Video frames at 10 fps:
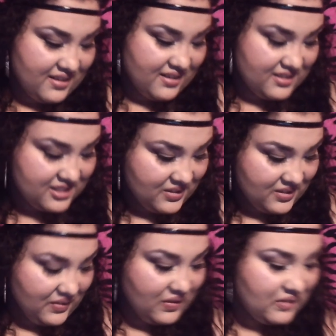That's so
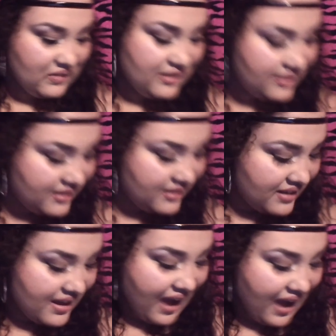cool.
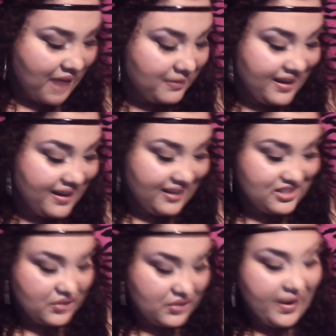I'm like
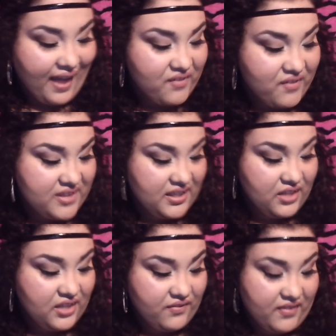enjoying
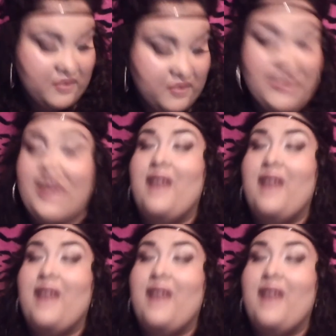everything you've given me.